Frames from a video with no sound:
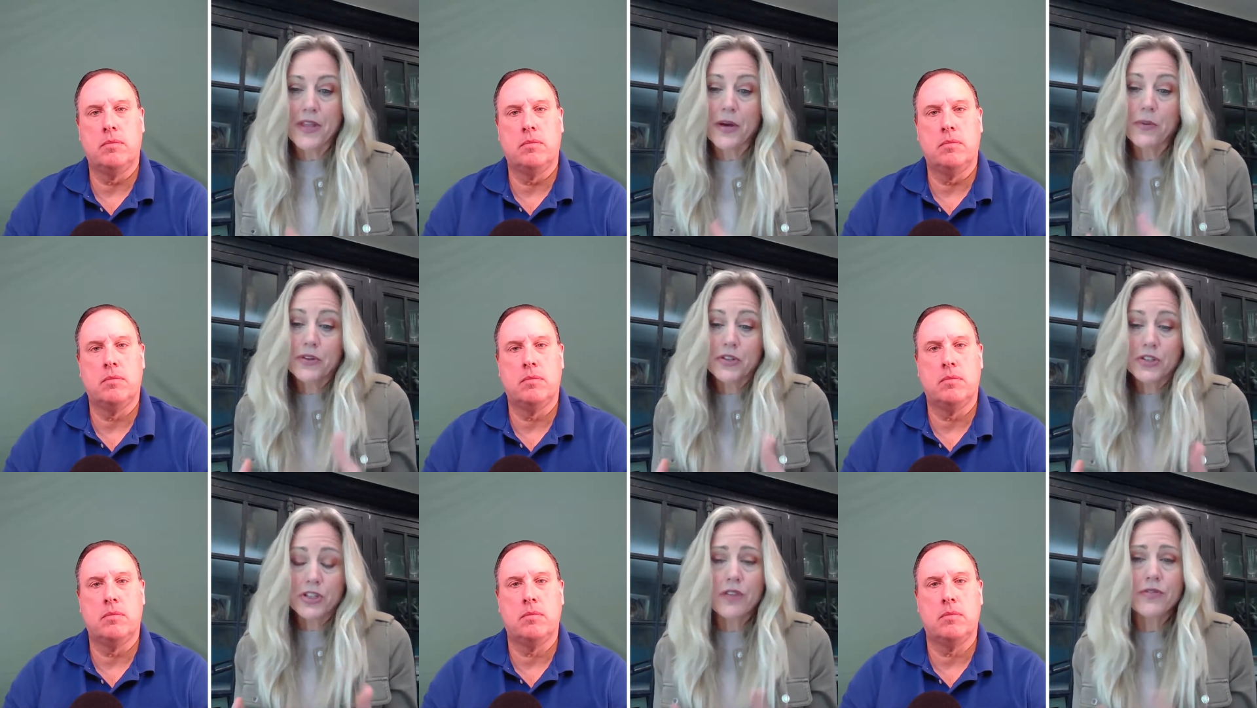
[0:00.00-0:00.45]

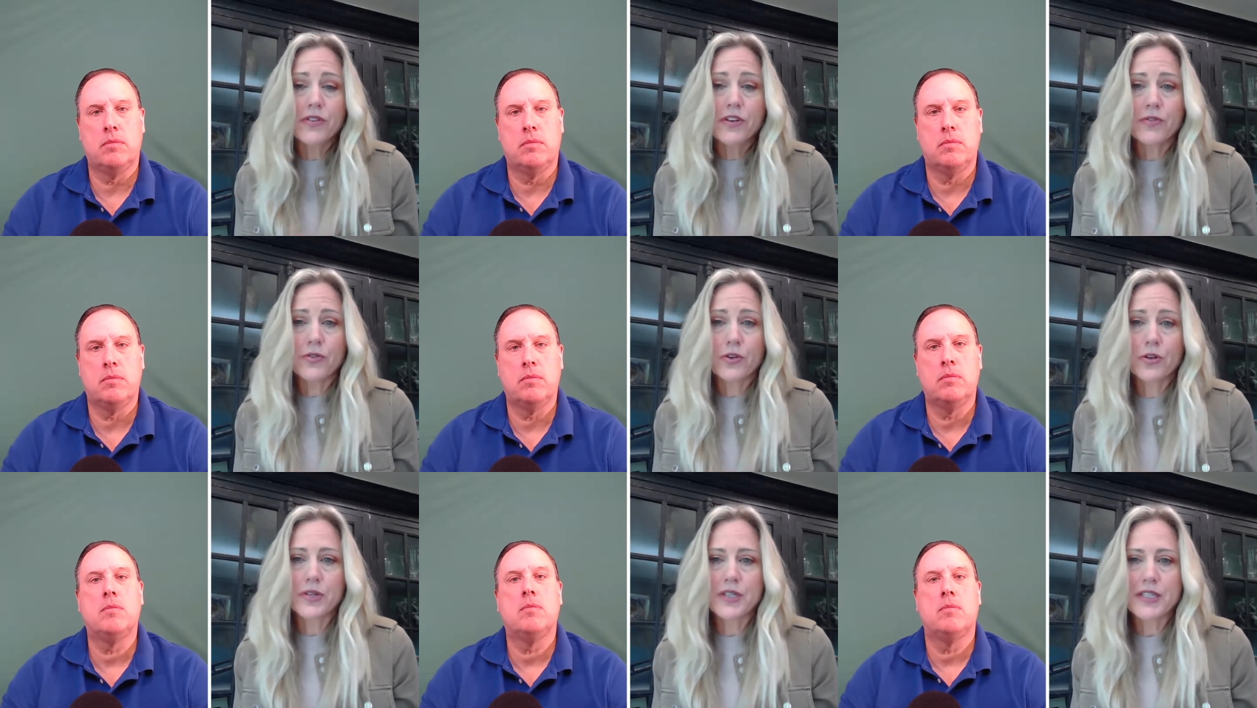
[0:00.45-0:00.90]
Speaker 1: that we're
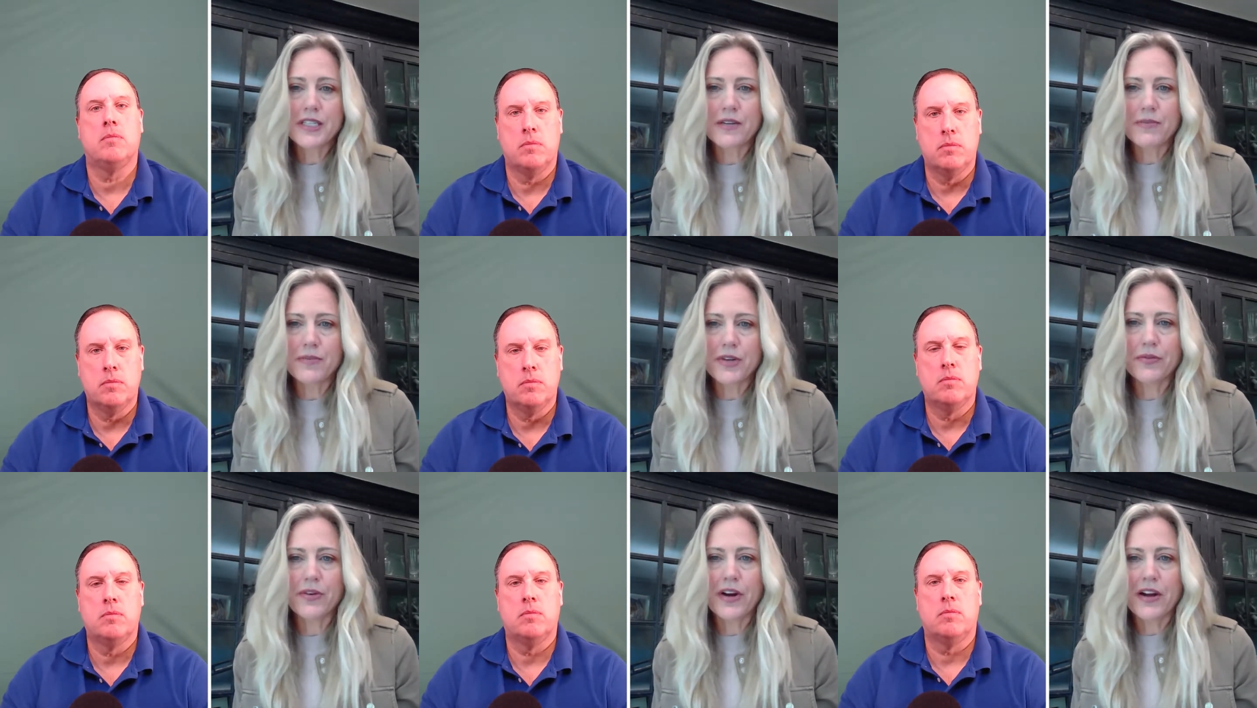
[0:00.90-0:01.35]
solving for with
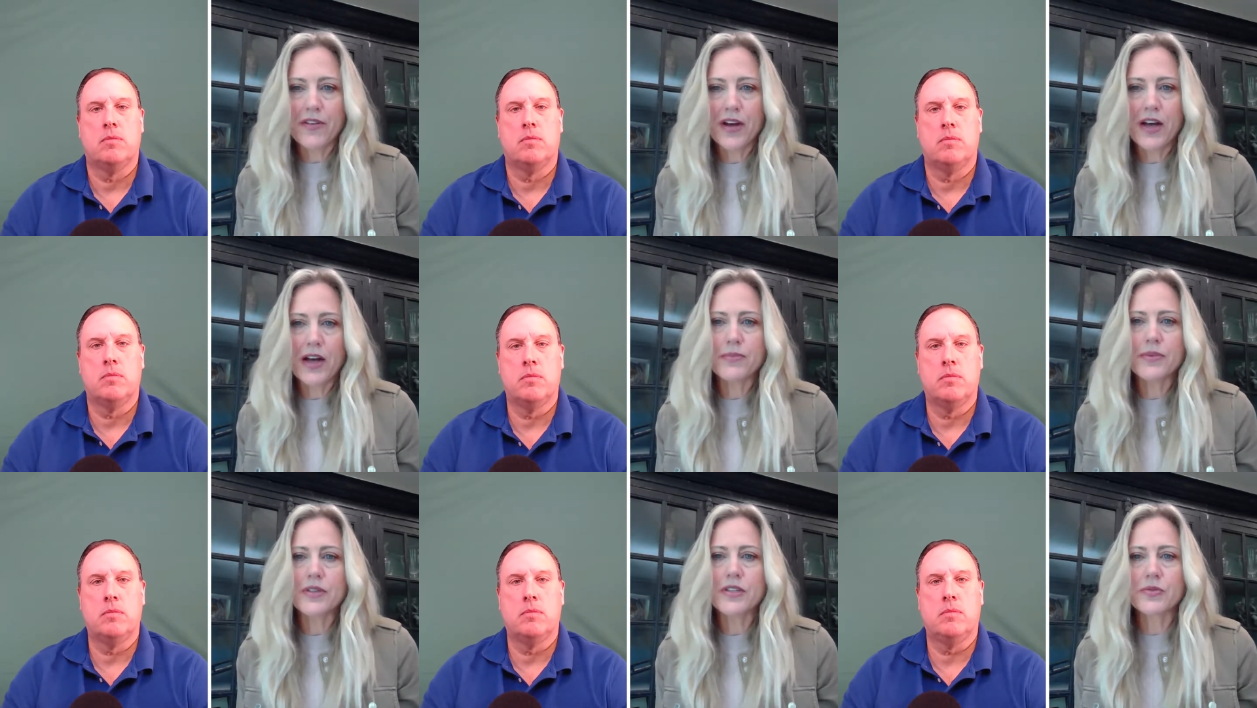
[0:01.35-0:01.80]
D&B Rev
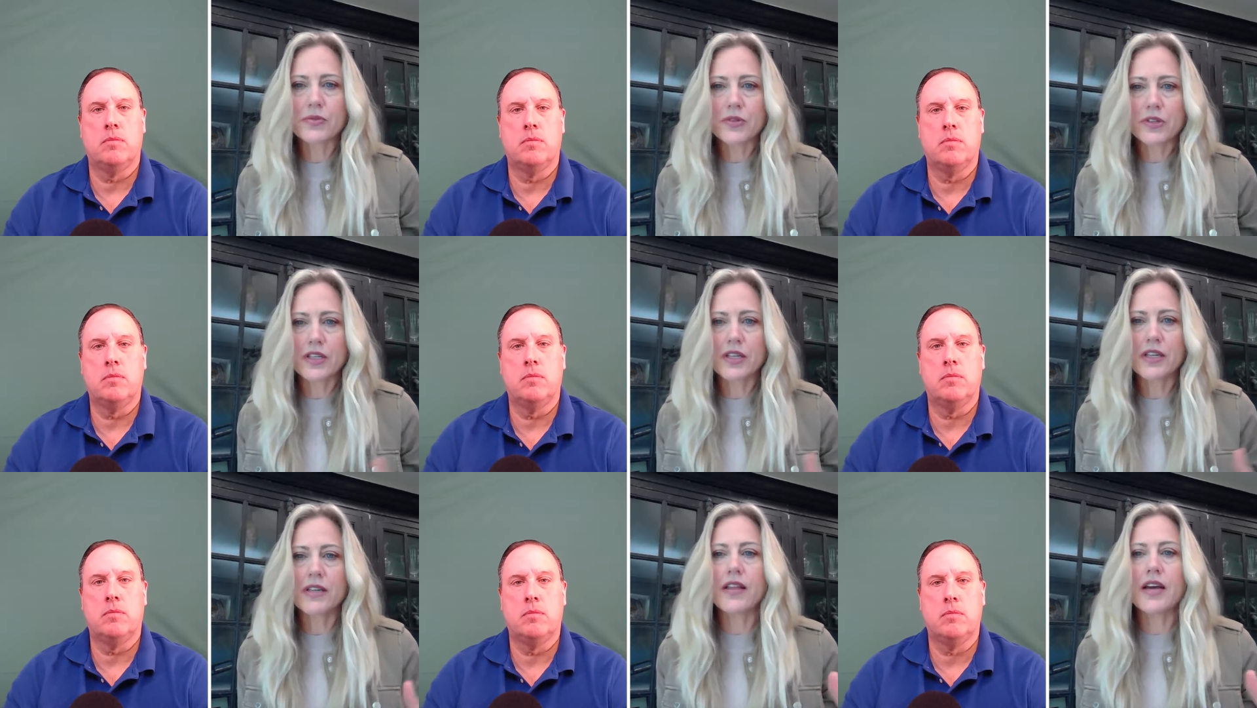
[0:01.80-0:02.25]
Up is
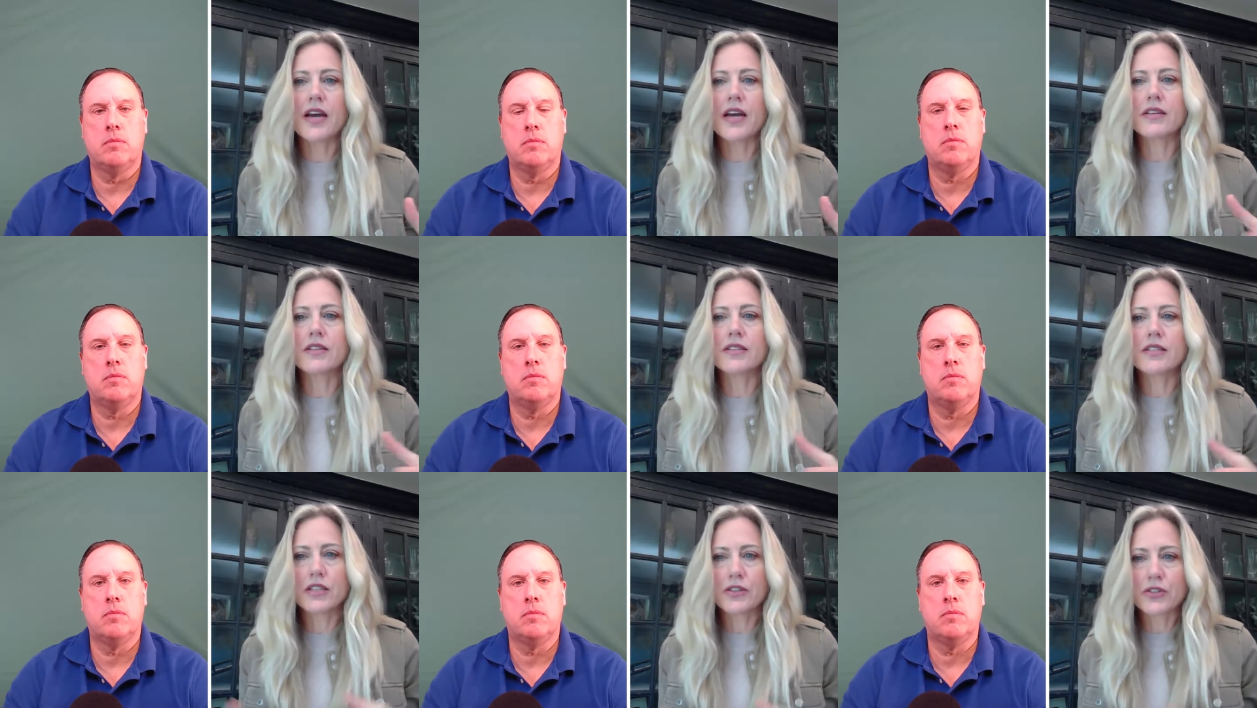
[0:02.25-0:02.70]
really
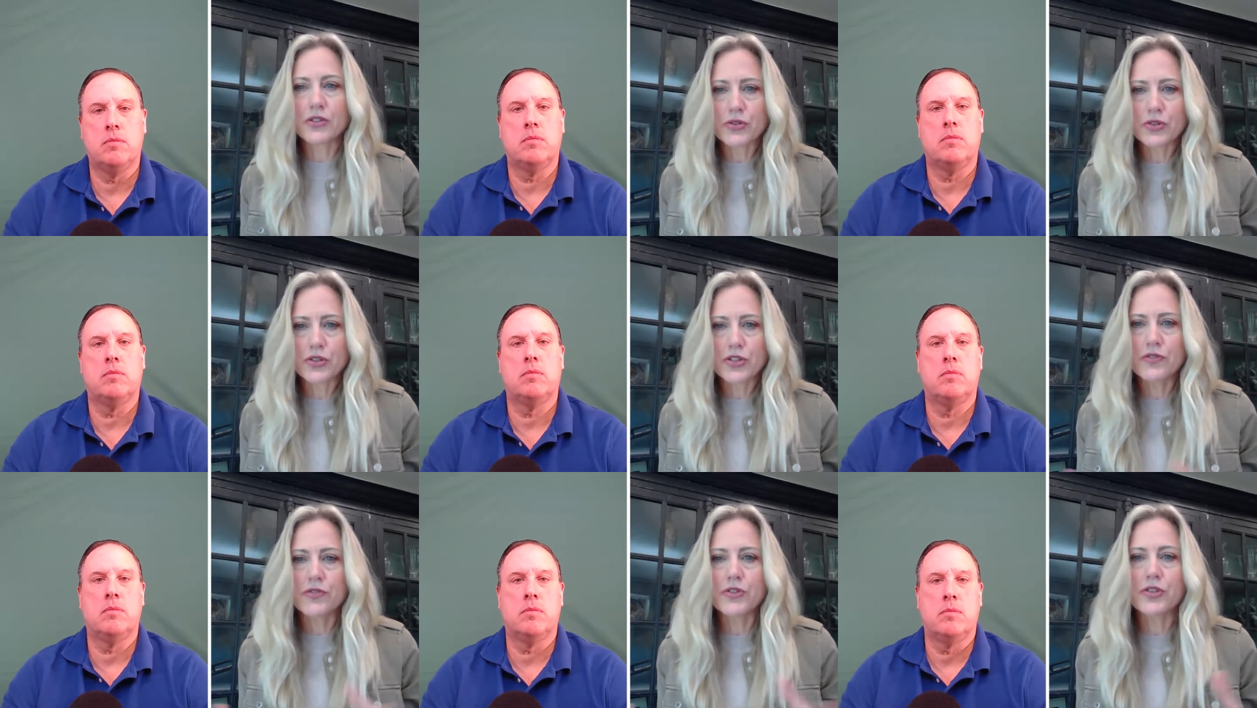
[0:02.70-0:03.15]
that single
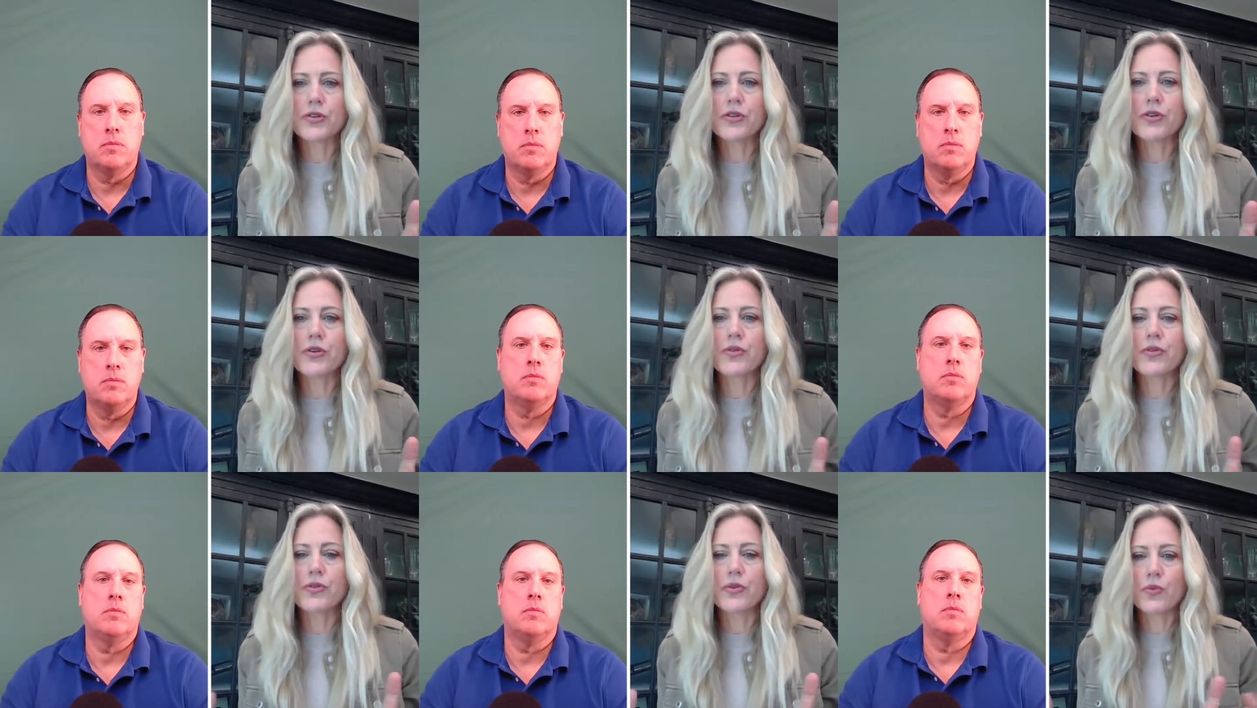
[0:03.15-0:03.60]
source of
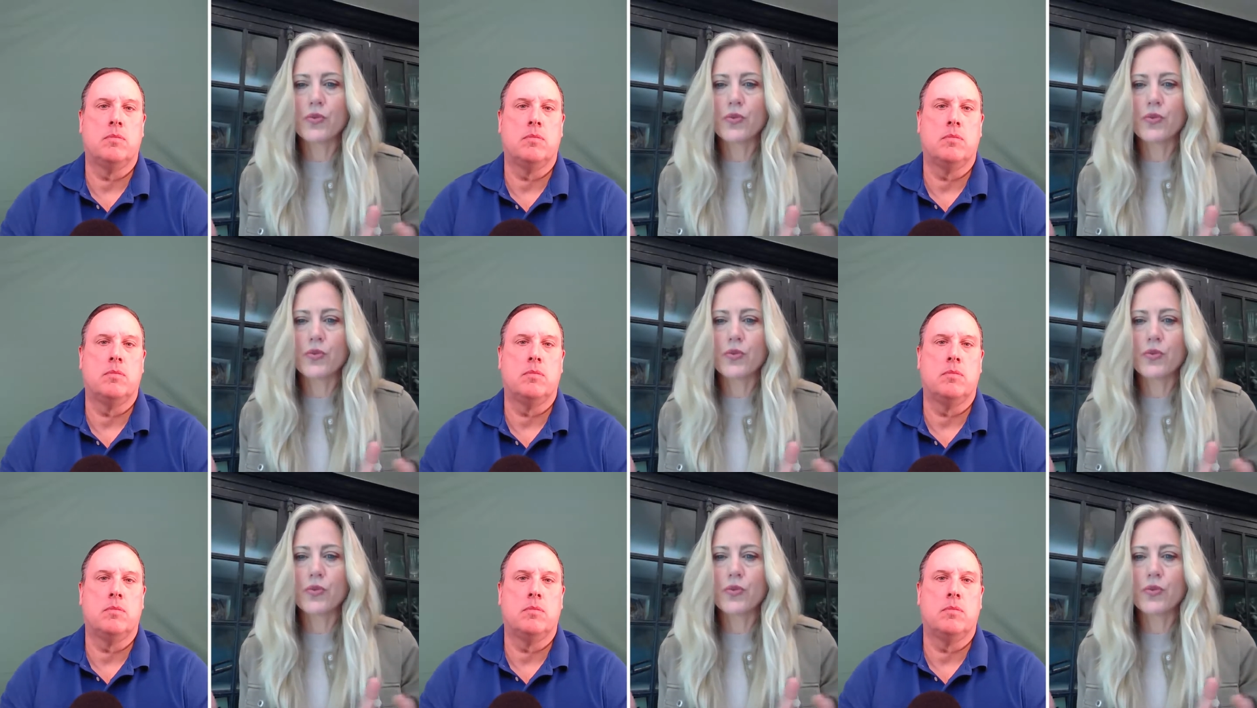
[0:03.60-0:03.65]
truth,